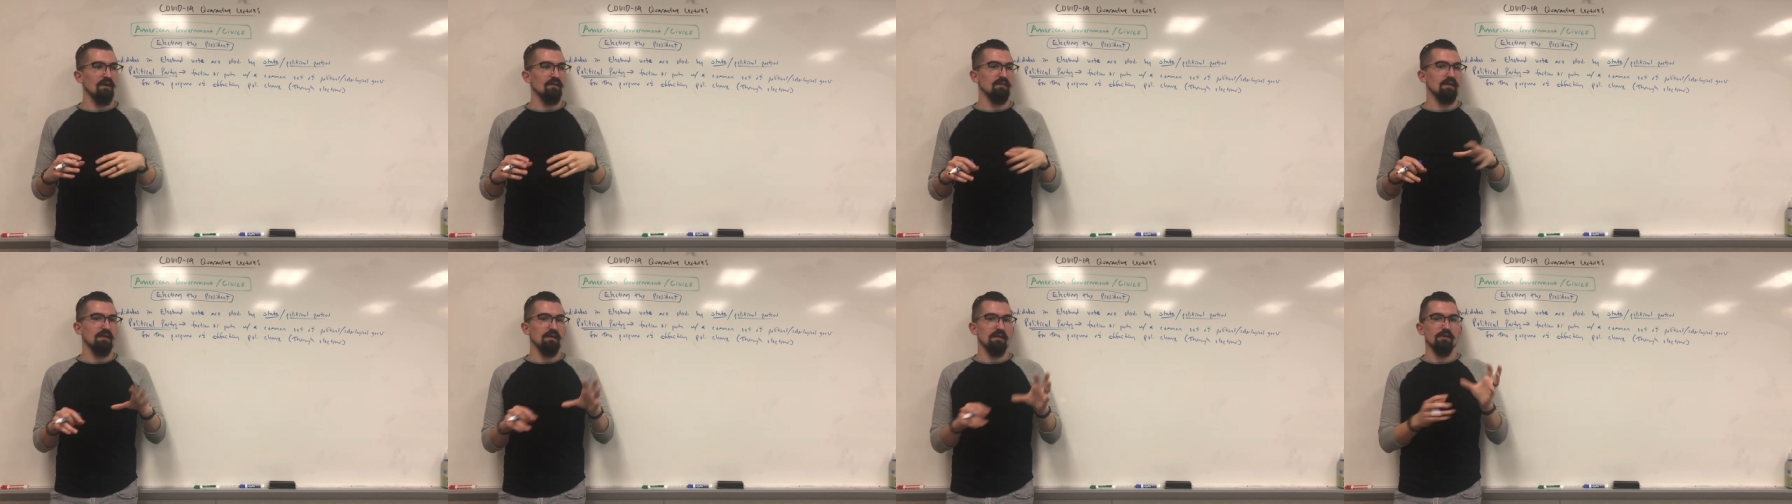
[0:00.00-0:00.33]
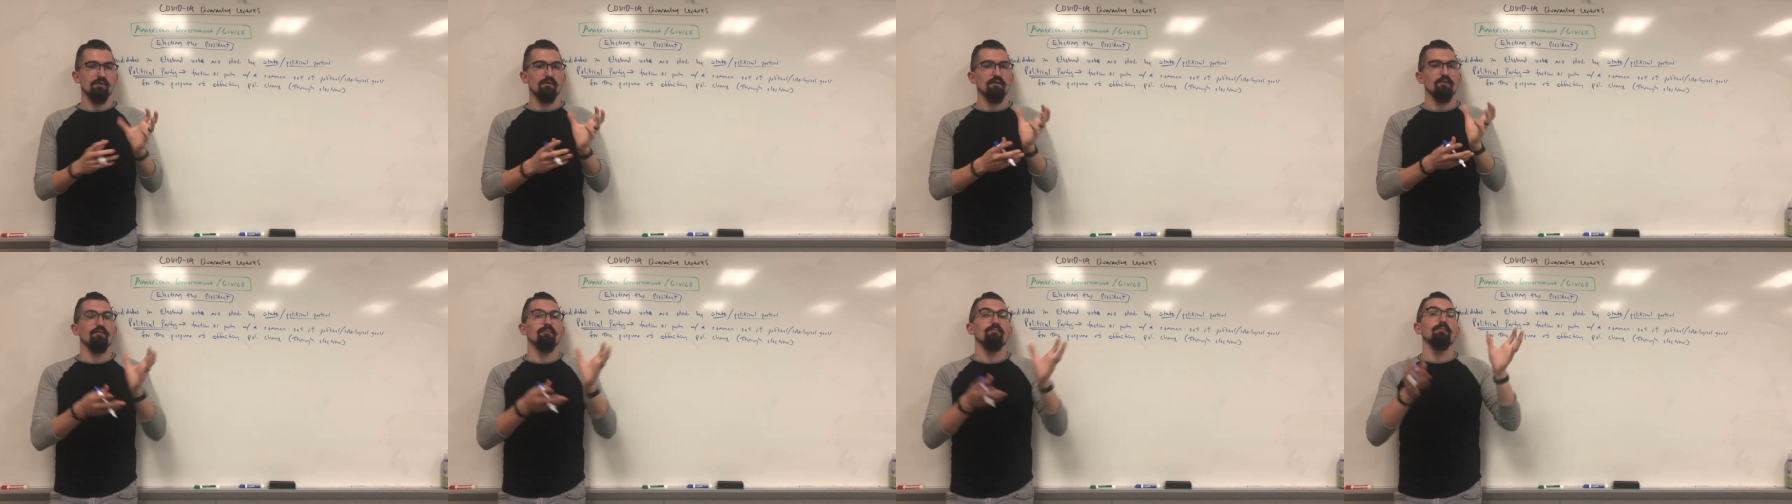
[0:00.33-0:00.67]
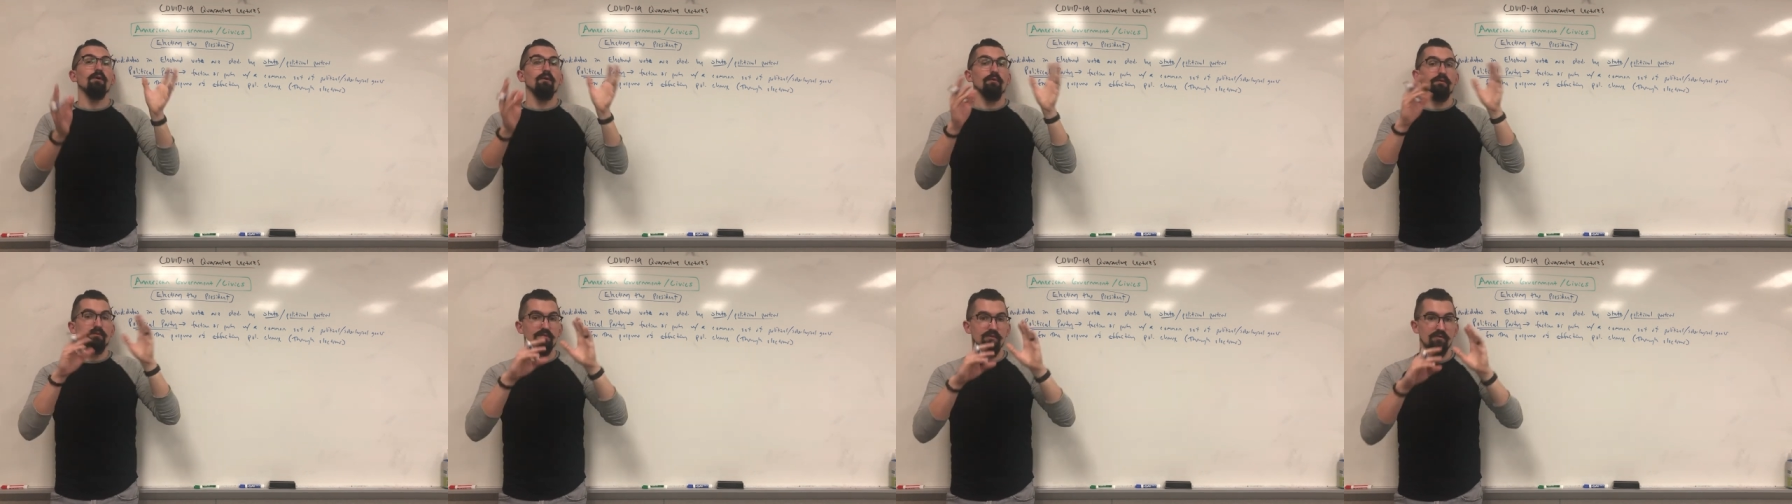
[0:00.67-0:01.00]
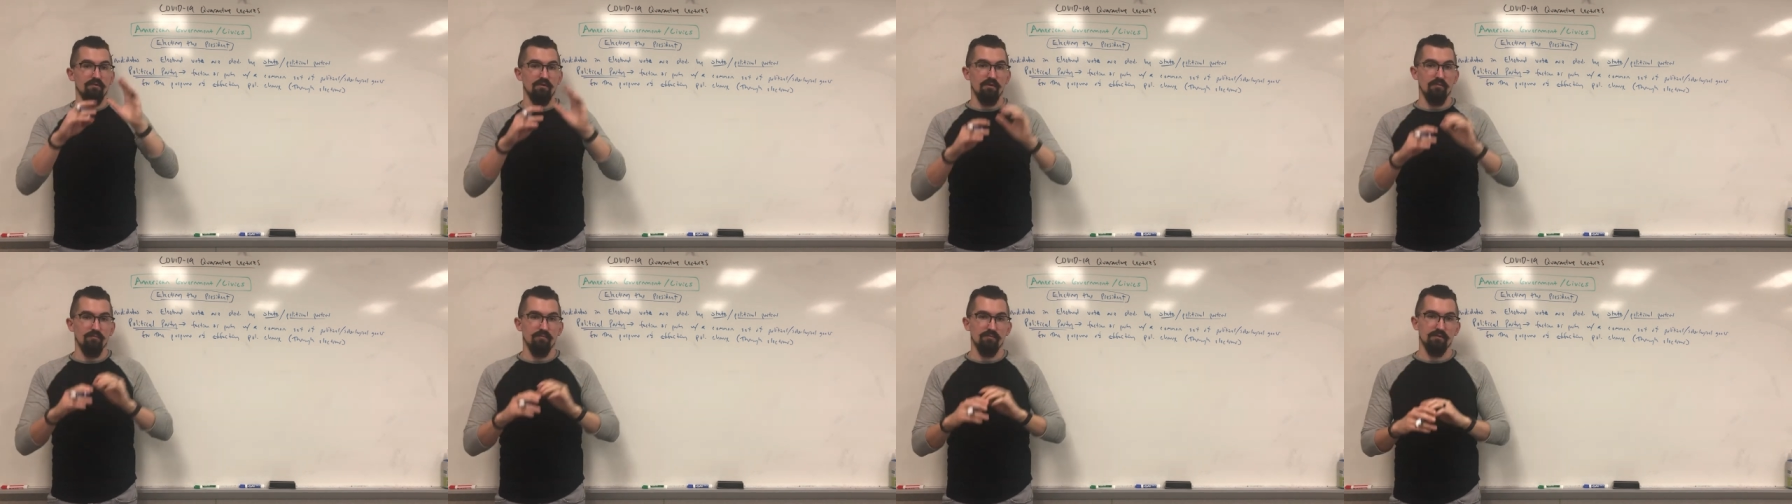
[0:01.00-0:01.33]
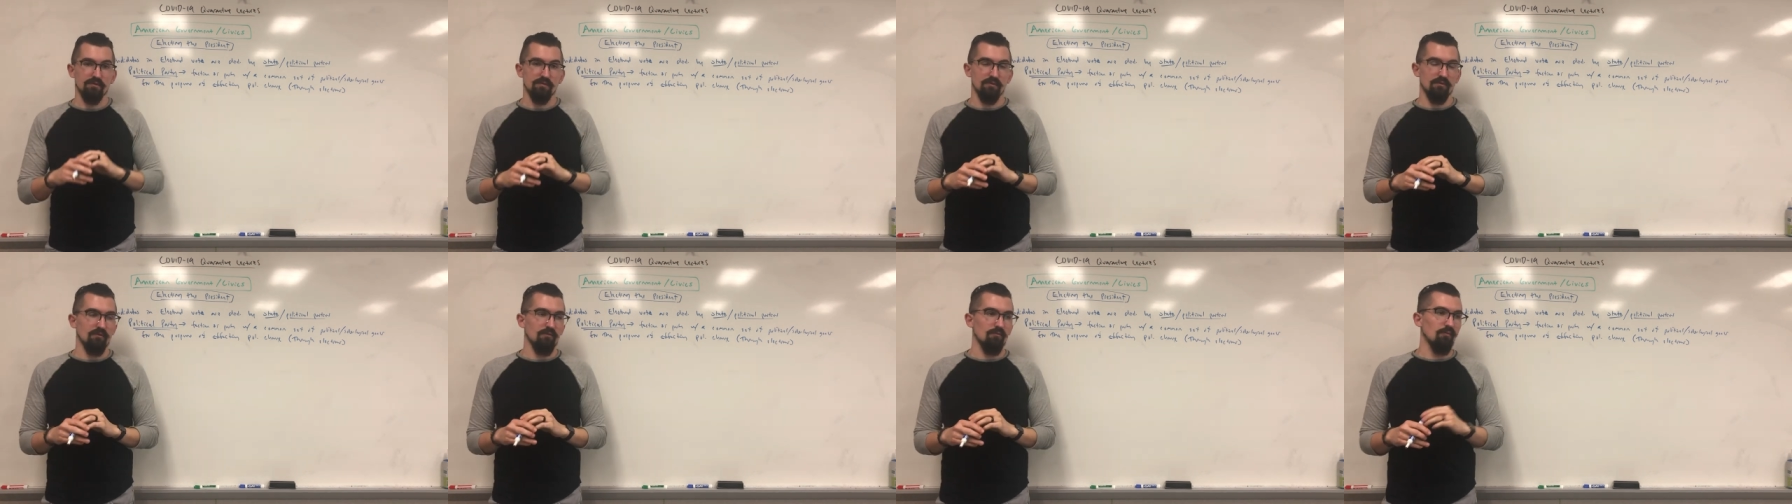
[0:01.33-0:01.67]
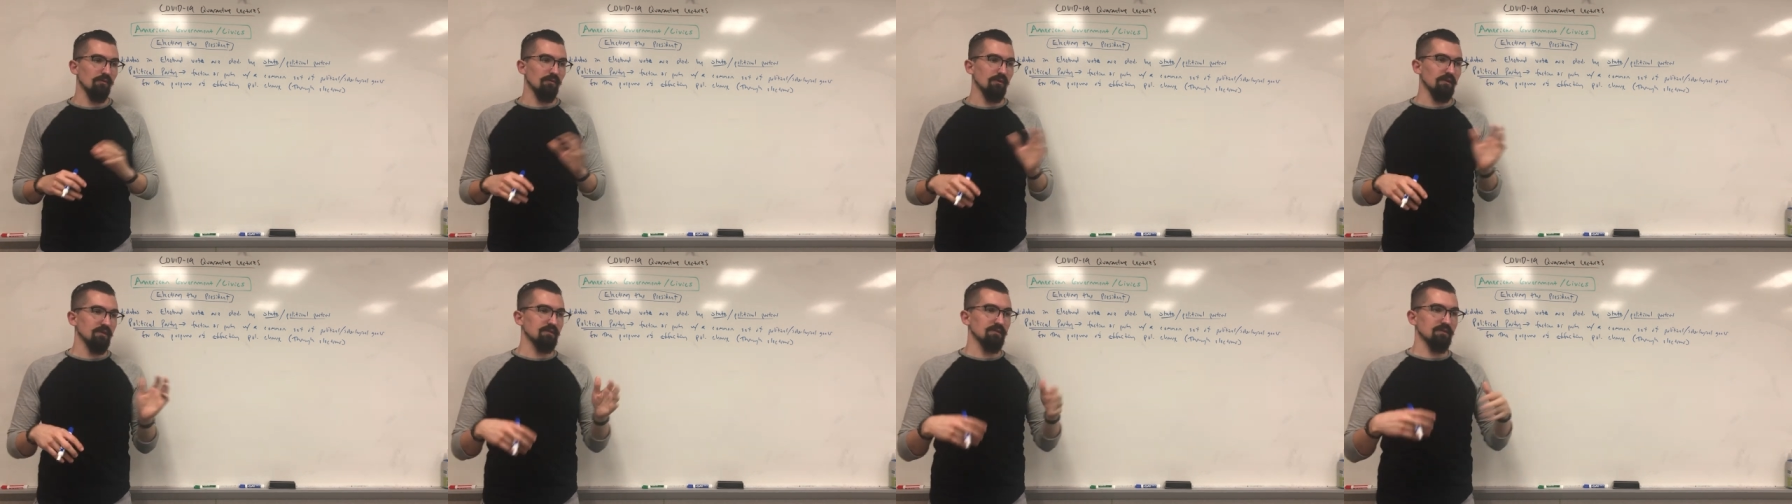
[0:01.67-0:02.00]
they agree with most of them, so they're
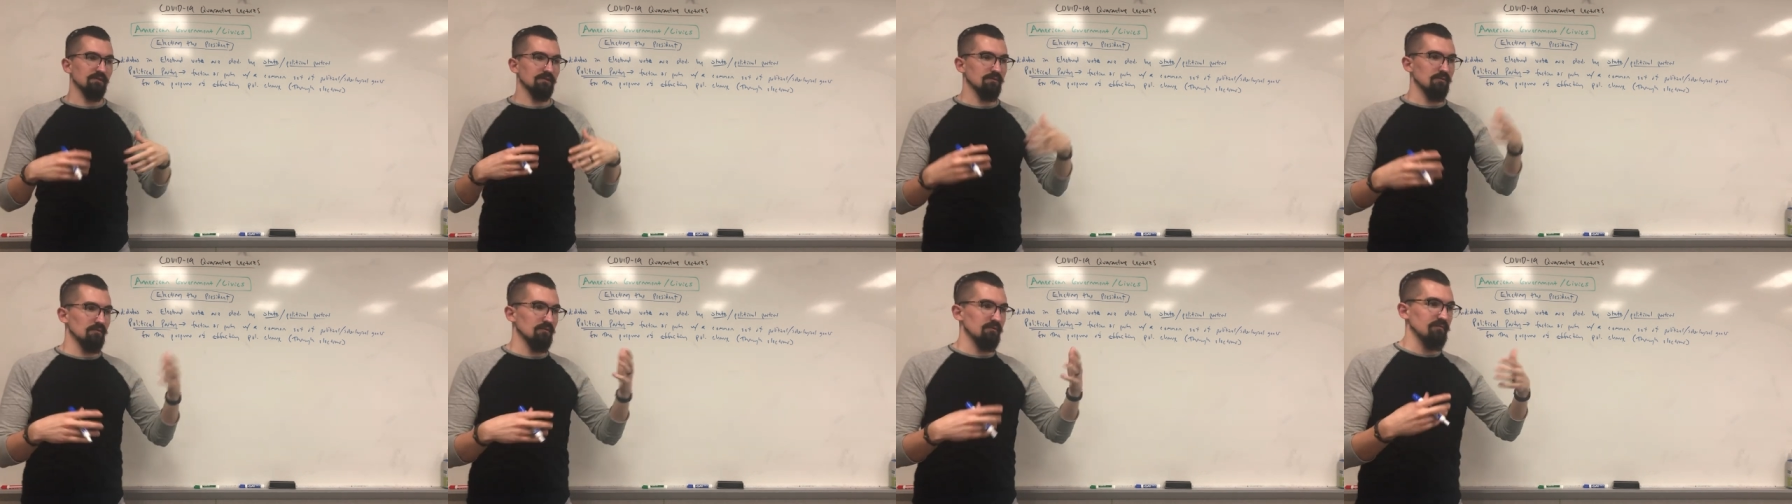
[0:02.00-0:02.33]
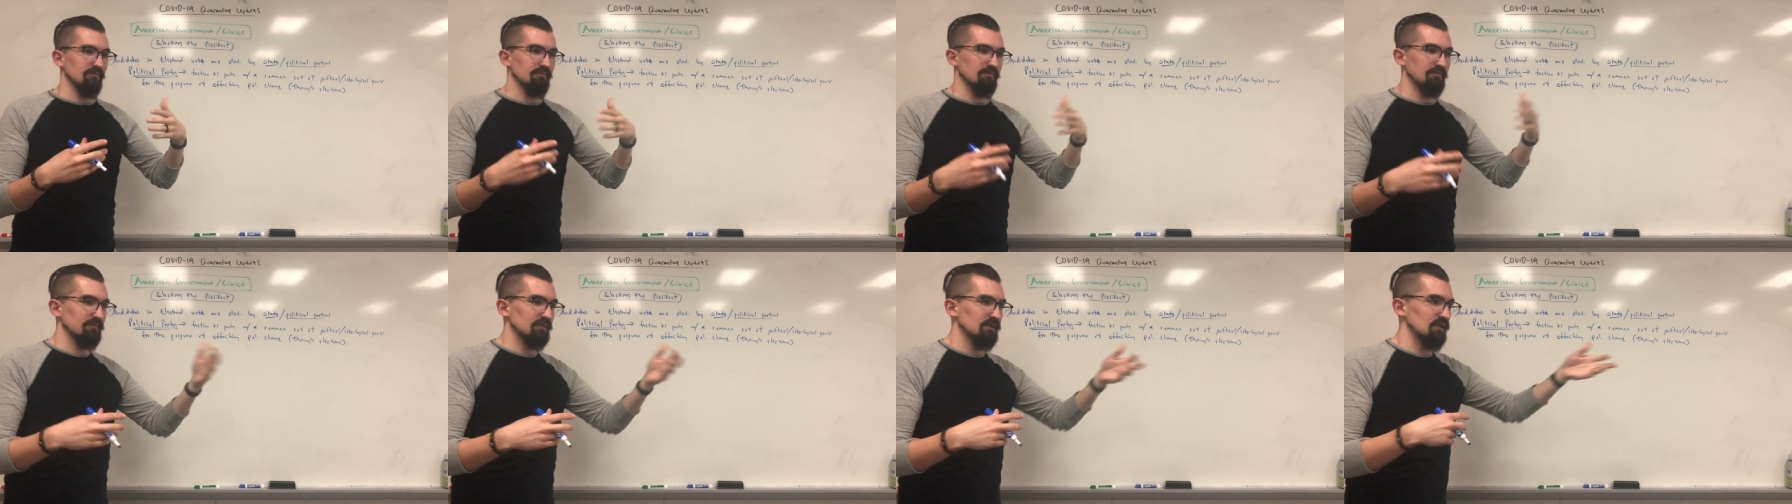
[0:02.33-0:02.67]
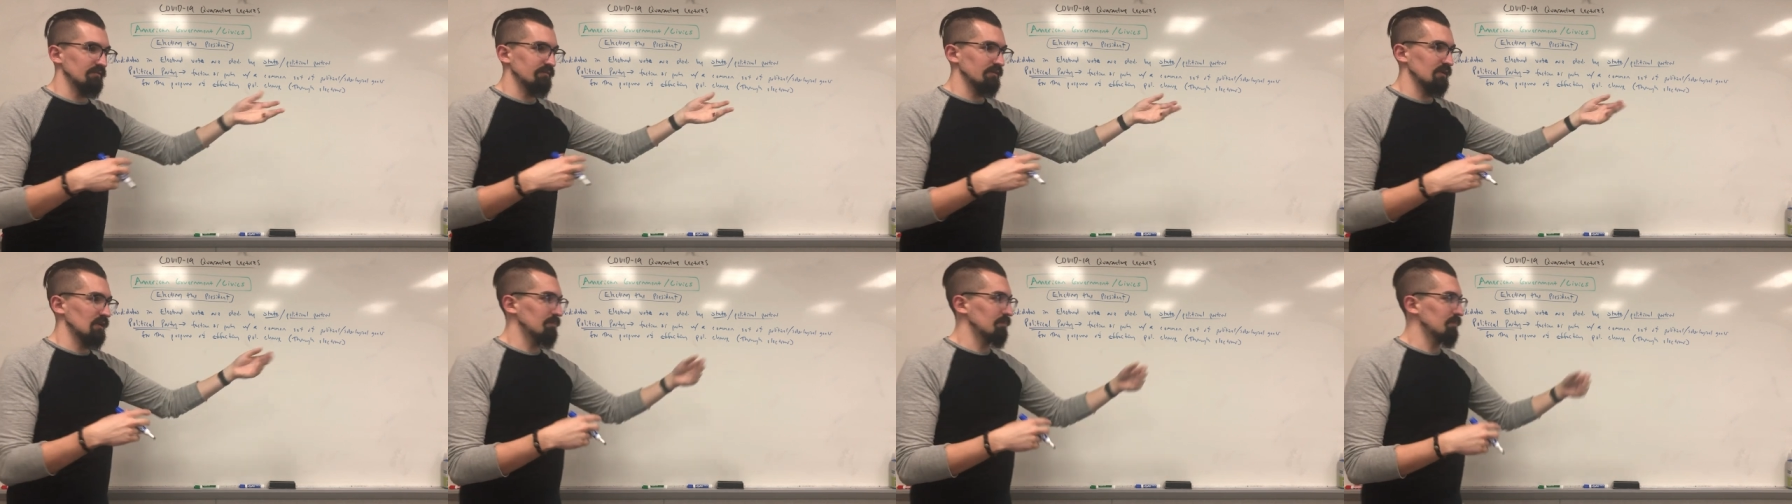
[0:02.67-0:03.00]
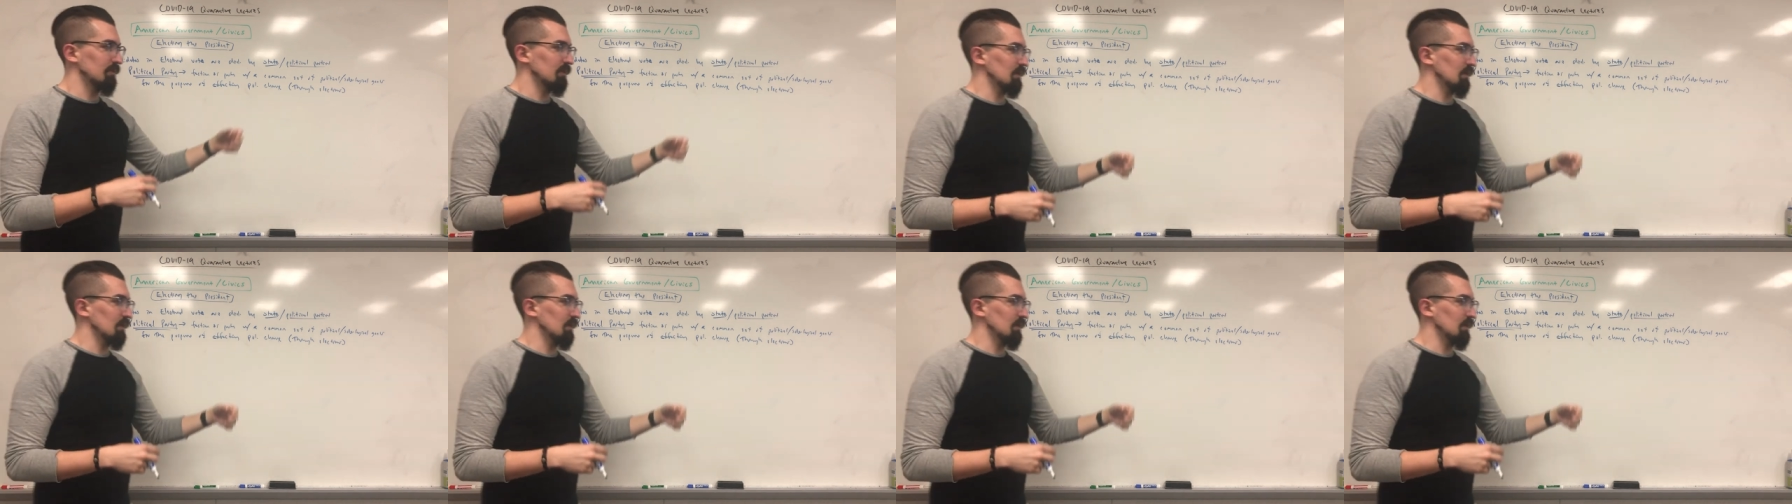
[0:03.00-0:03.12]
willing to sort of give up